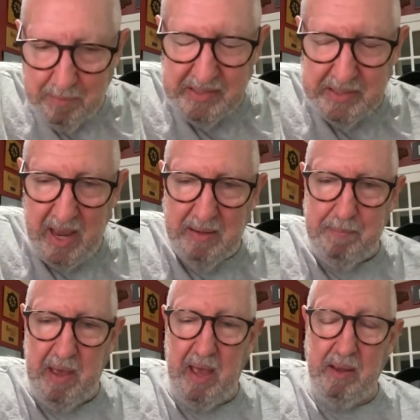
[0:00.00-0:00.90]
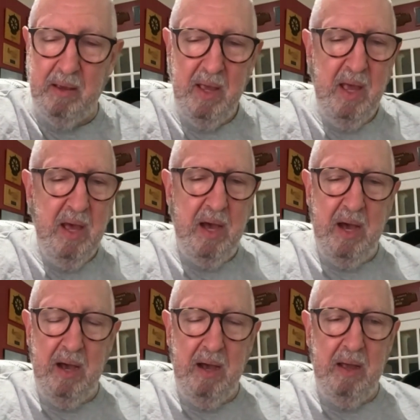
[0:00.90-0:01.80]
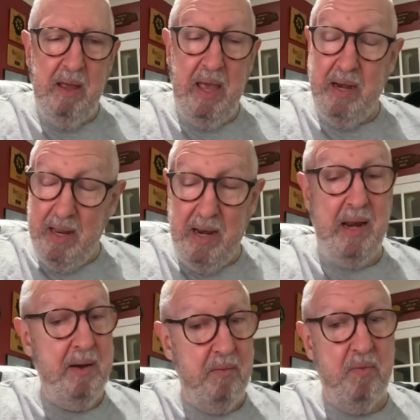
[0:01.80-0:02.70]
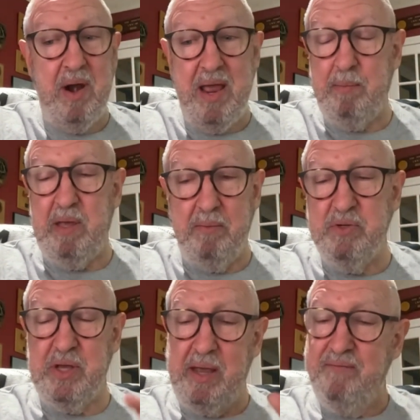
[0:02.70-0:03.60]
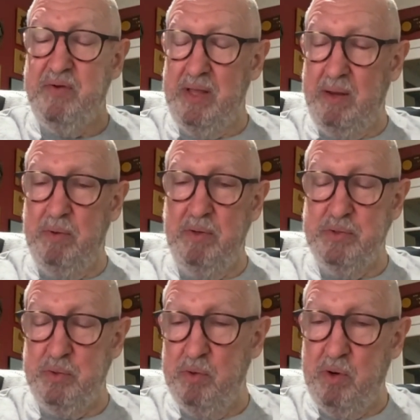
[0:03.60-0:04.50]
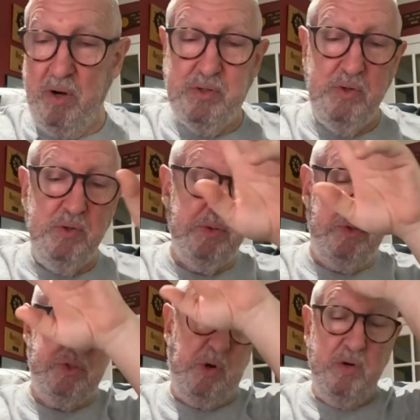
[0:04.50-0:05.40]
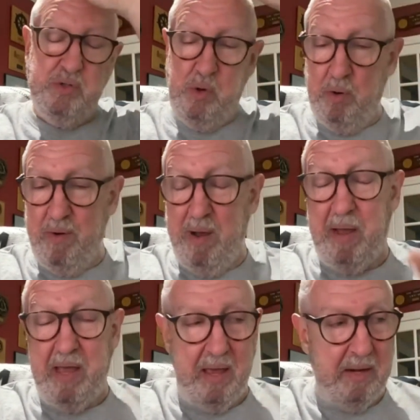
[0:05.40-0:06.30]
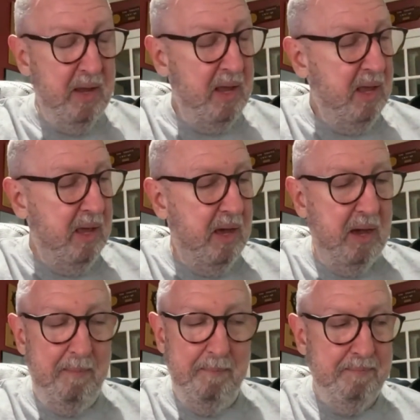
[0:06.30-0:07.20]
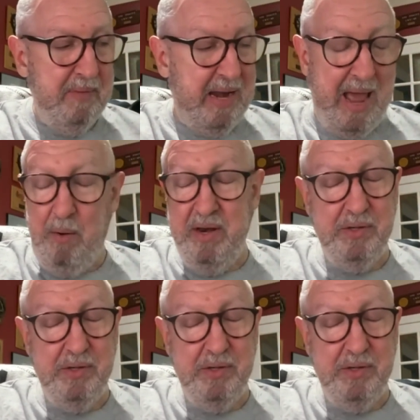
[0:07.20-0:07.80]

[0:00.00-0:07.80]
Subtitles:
tank bag, and it rang me. It was like I felt like one of those old cartoons with the stars going around my head. And how I didn't